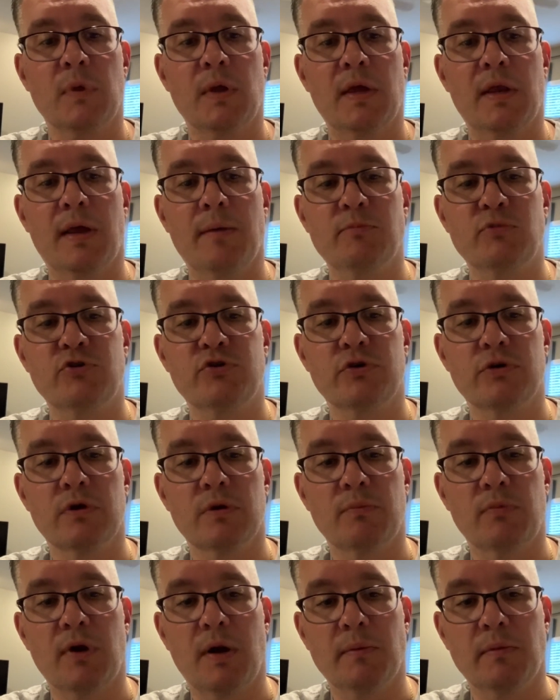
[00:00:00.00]
And I'm sure
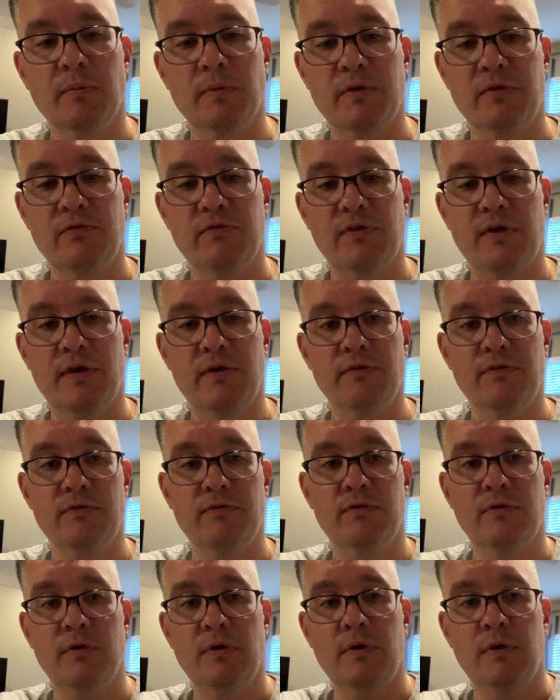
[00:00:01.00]
it probably
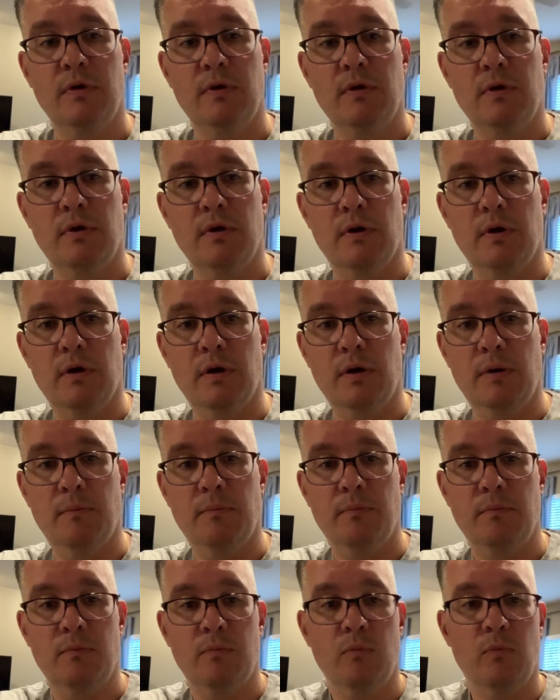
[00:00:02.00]
says
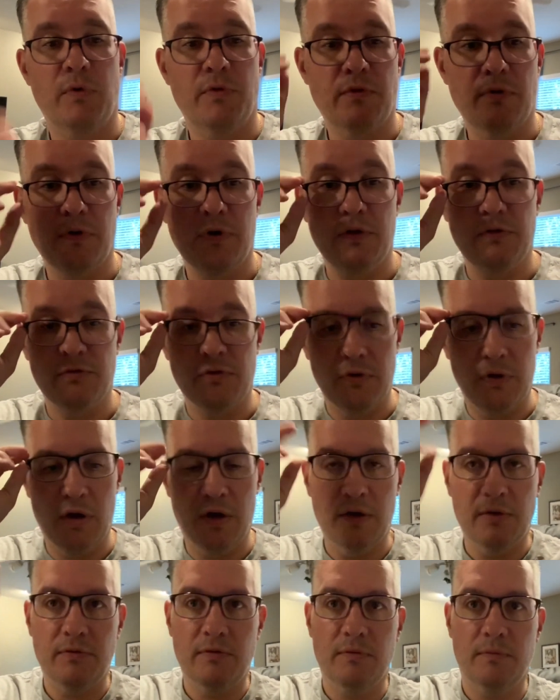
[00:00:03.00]
whether it is or
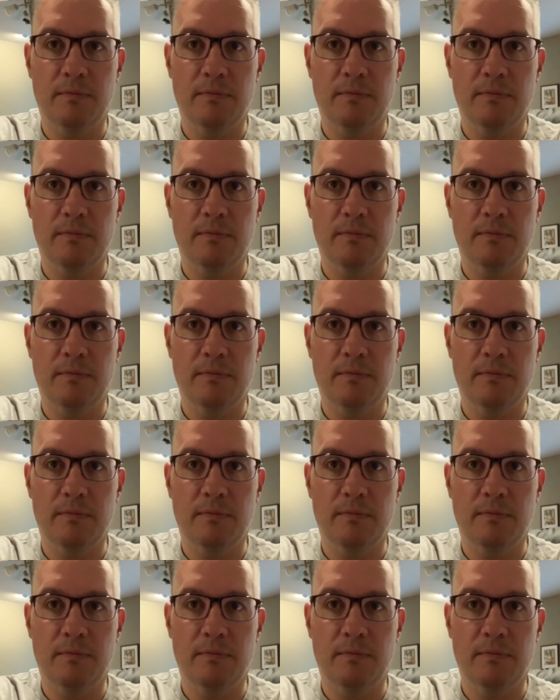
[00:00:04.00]
not.